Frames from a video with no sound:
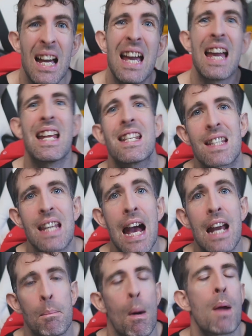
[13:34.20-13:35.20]
Instead,
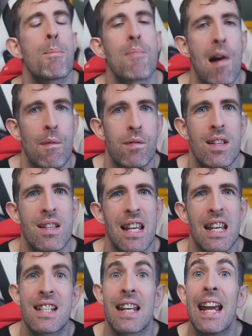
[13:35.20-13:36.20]
my preference is
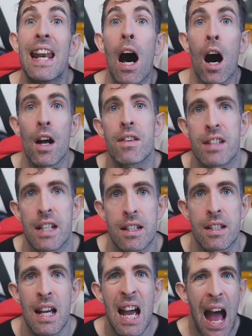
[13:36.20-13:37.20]
to enhance it,
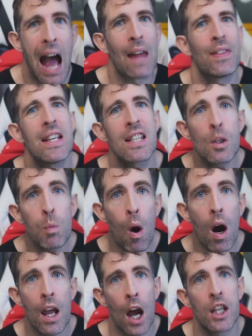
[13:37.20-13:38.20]
and this is why
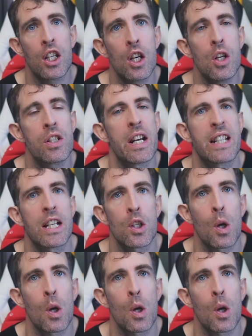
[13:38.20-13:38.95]
I use an additional